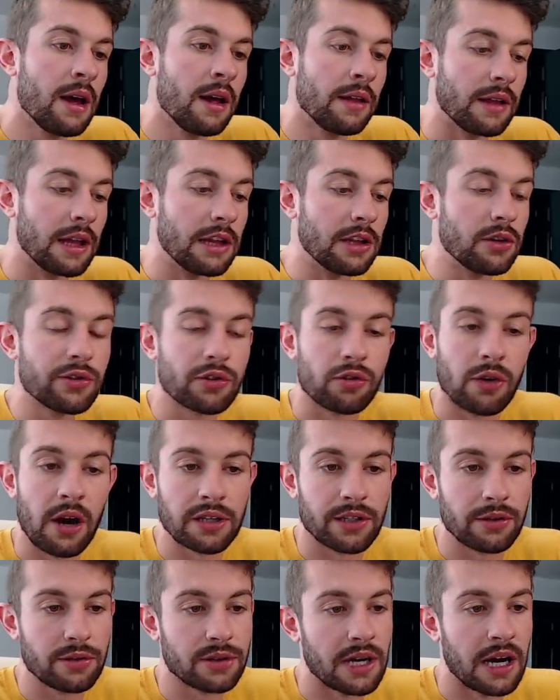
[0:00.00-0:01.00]
They lose Gronk
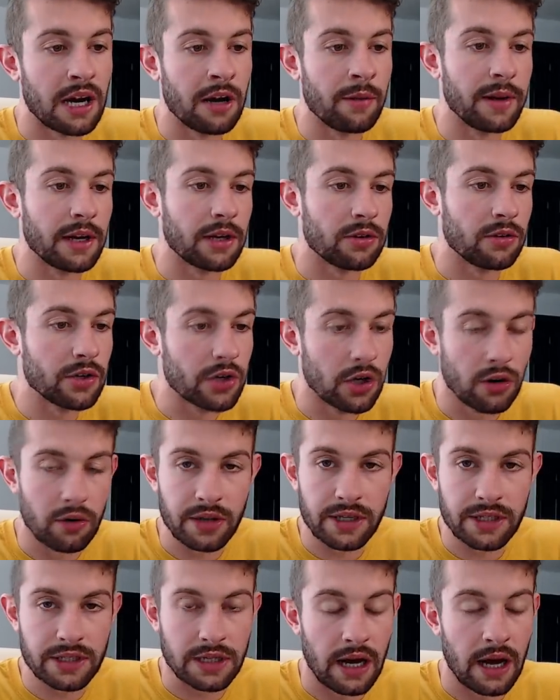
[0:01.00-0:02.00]
to retirement. Chris
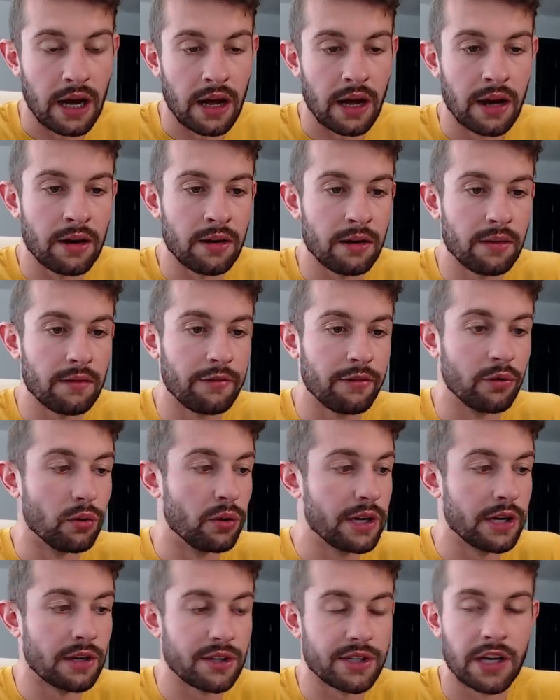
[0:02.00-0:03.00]
Hogan is gone.
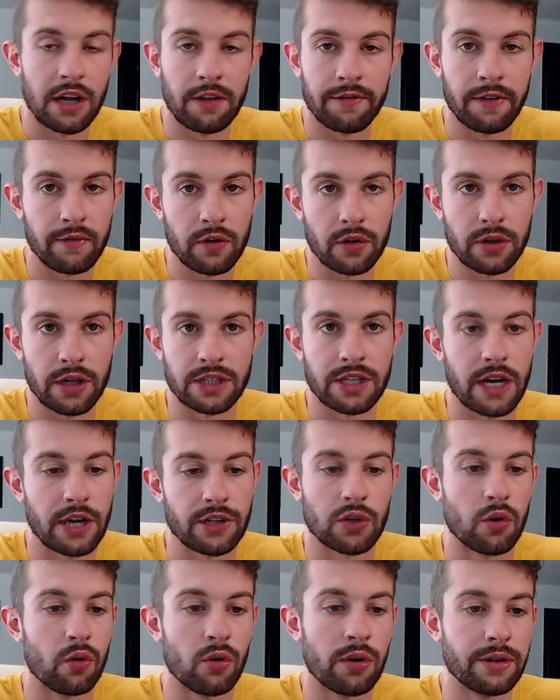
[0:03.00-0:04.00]
Fooling yourself if you think Josh
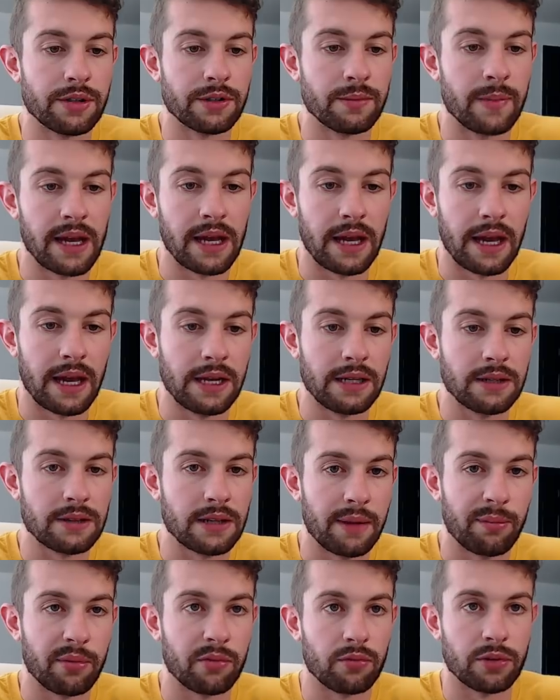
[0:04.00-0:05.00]
Gordon is making any
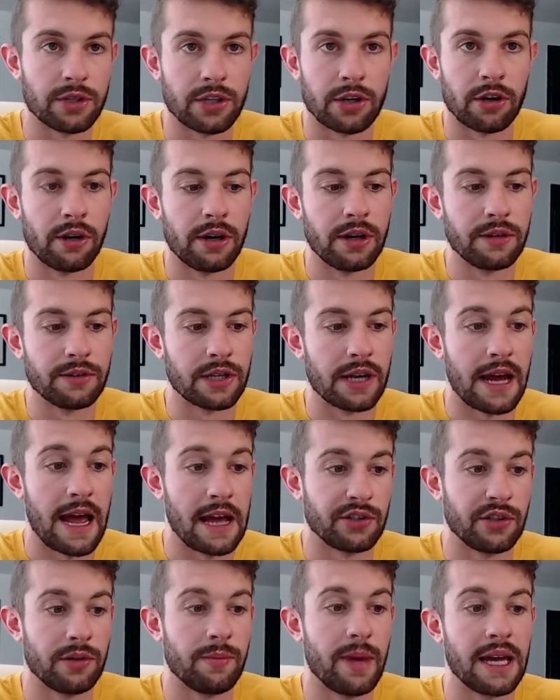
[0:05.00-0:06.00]
type of return and he's going to
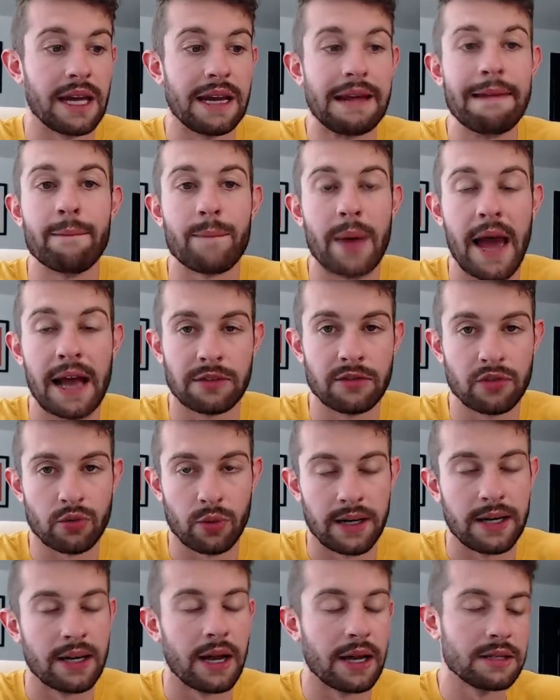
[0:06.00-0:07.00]
actually make an impact in
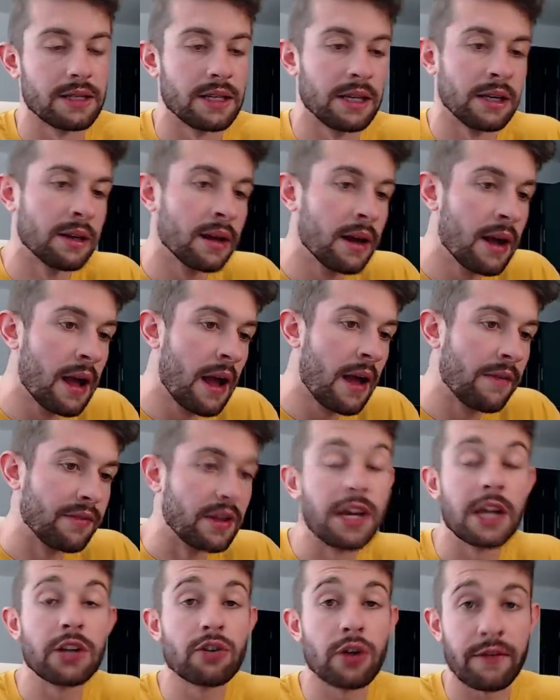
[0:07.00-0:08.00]
2019. They
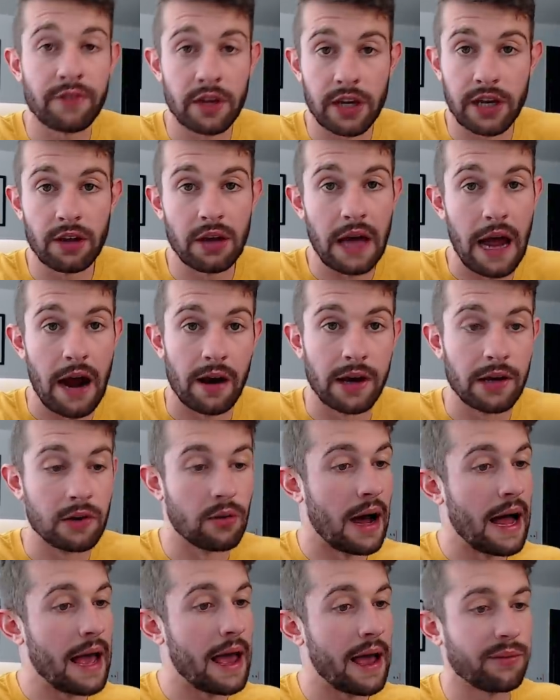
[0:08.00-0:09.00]
did draft N'Keal Harry, who
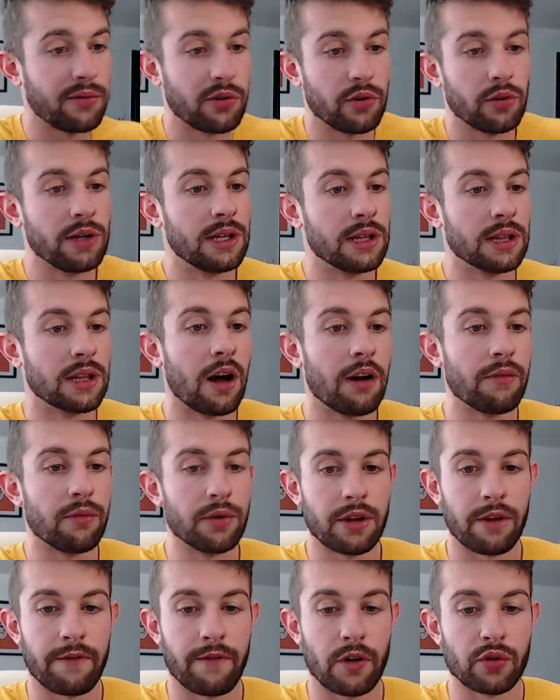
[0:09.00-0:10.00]
I absolutely love with
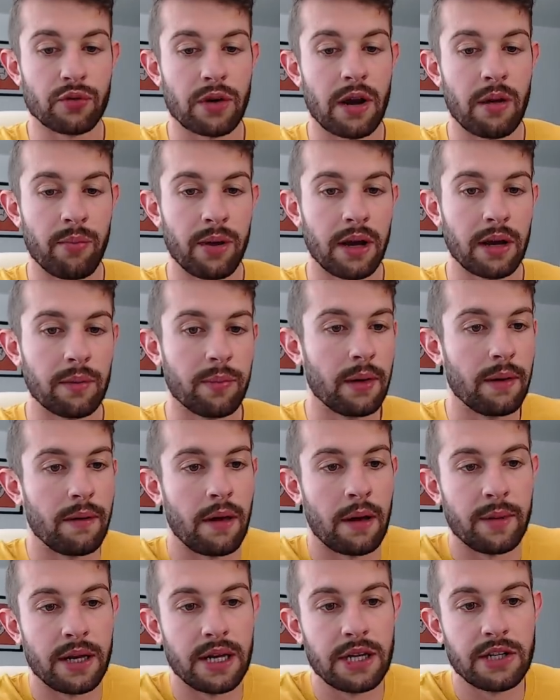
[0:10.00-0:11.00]
their 1st-round pick, but, I
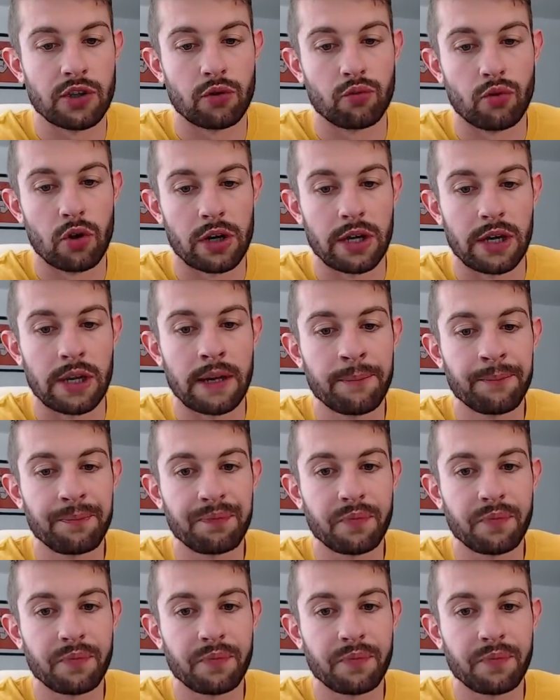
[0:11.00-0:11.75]
mean, he's a rookie.